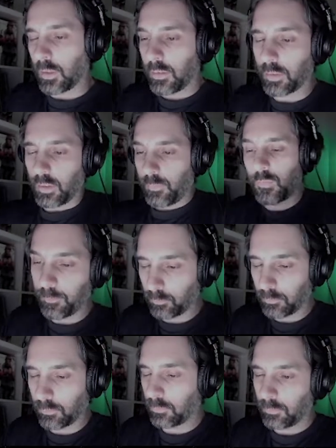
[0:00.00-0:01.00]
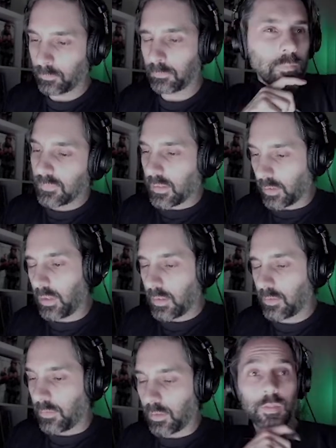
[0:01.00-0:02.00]
he was
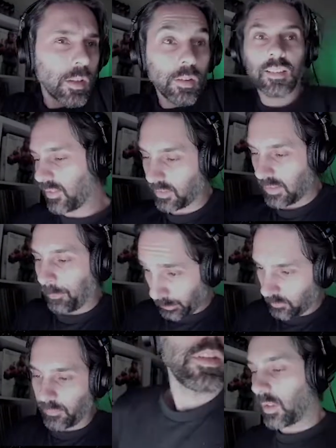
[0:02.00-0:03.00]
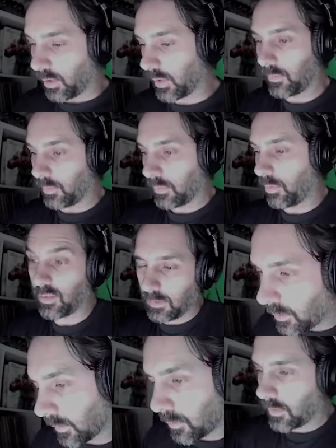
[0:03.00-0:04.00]
having sort of more creative differences with the
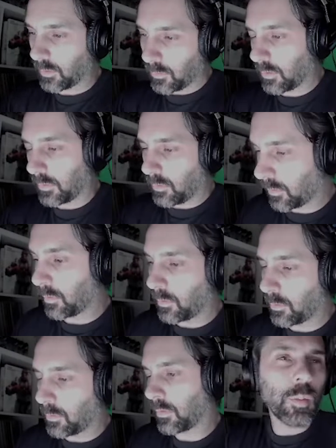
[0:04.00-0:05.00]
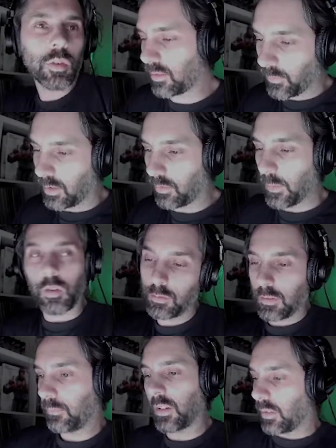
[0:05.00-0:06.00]
band, and they sort of decided to split.
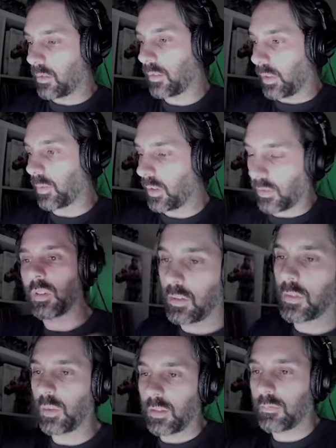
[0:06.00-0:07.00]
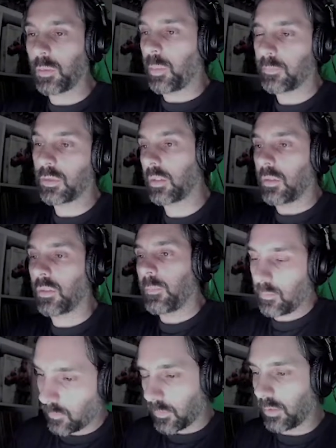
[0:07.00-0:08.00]
He went on to play in 6 Feet
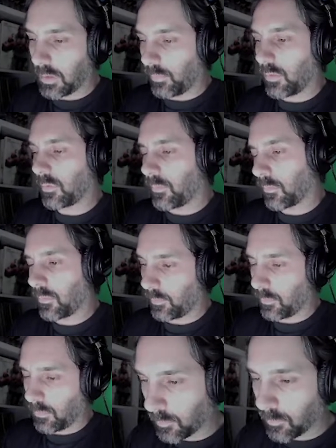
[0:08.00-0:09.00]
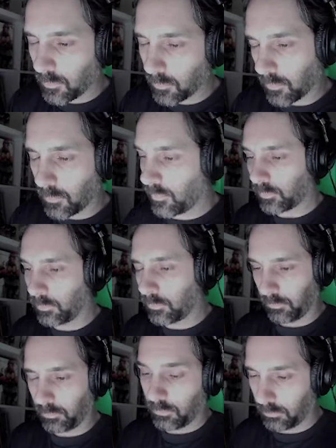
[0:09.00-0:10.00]
Under and other stuff, and said that he was
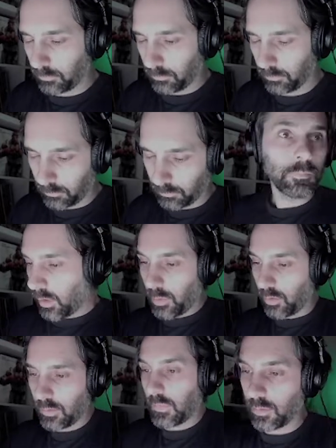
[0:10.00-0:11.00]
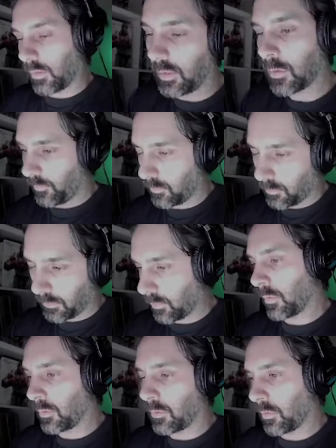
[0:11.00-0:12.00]
like really happy and it was
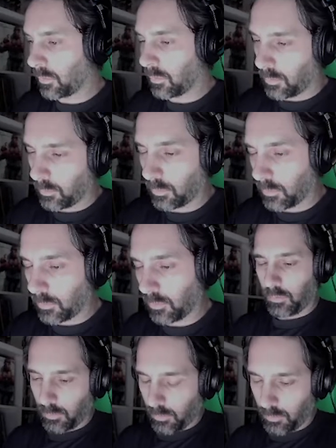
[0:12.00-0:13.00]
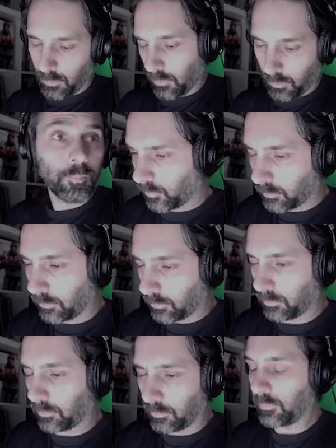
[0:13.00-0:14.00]
quite amicable, which was cool. A
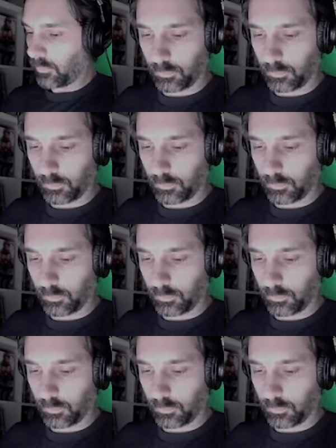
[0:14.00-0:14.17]
couple of